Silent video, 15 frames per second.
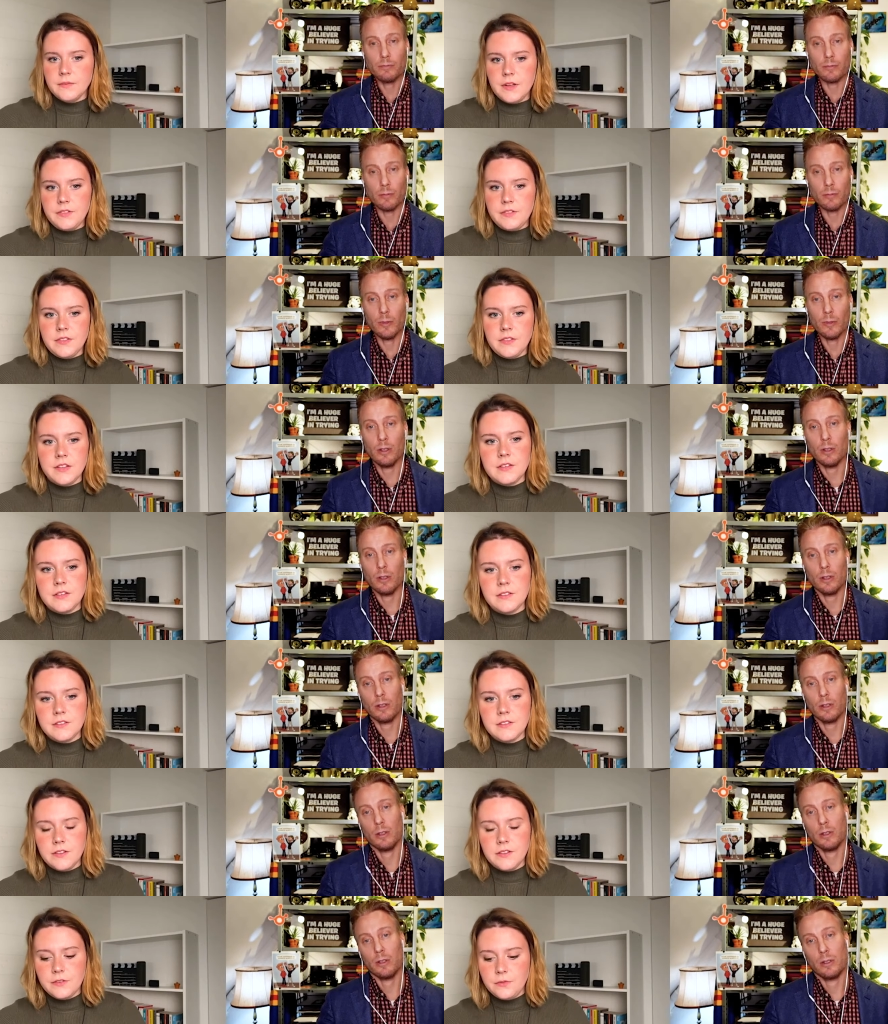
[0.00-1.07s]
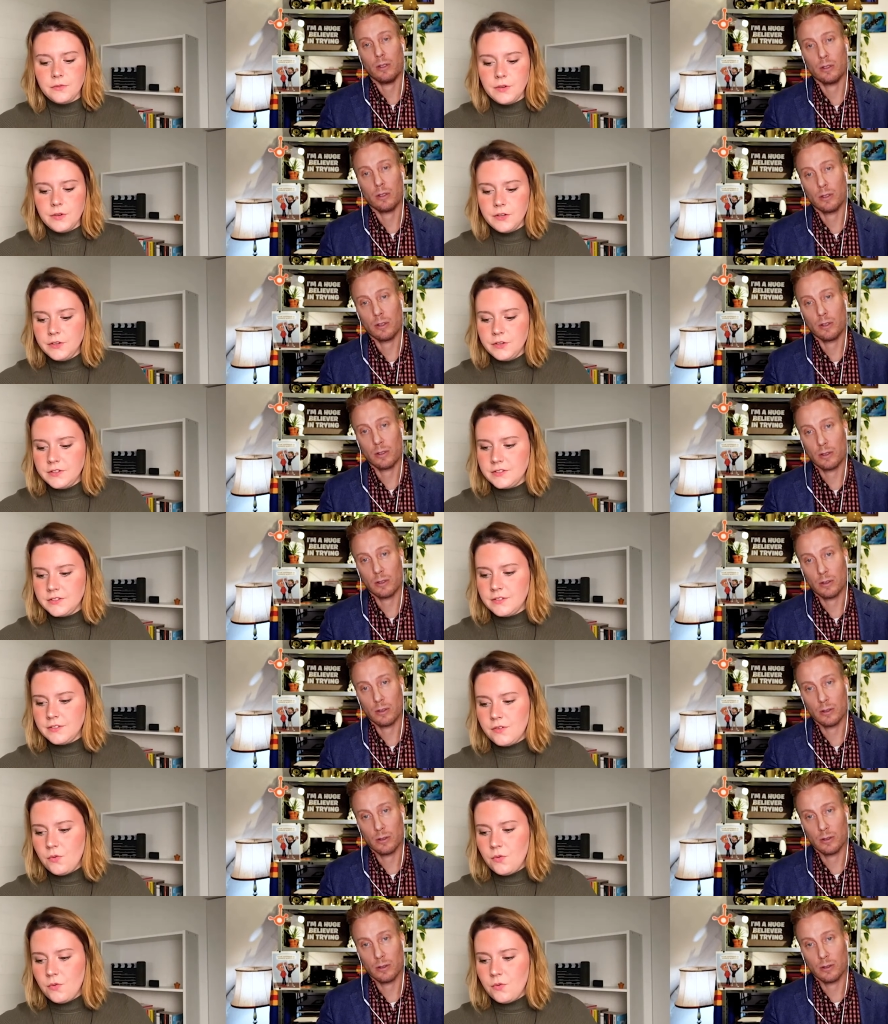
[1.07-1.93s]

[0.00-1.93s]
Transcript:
Speaker 1: I think that's that's another really good